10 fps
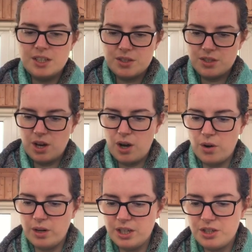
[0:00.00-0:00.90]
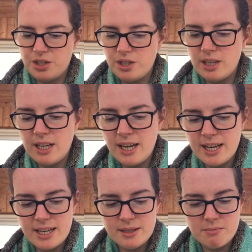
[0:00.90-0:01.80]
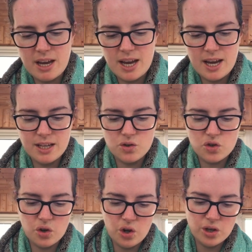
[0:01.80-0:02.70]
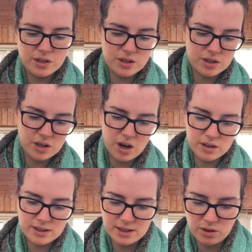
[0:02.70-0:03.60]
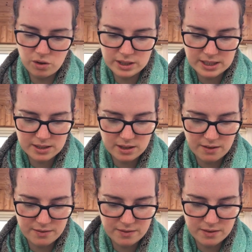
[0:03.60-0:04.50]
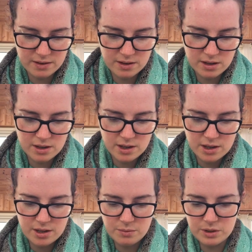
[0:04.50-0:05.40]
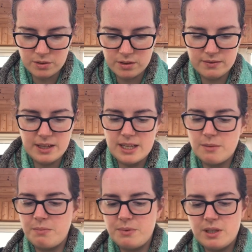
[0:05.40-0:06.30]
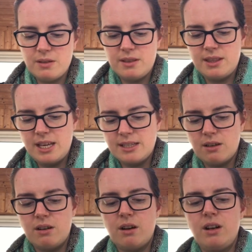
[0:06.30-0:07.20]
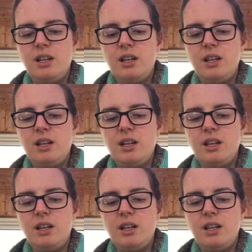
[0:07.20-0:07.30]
So she has made shawls and socks and all this stuff with all of this. So this, oh,